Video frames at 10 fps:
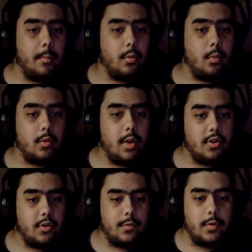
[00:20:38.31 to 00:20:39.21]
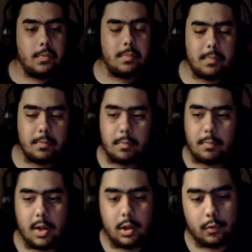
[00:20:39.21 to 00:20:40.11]
which will crash it for you.
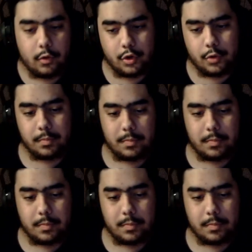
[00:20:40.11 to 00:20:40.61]
That's for sure.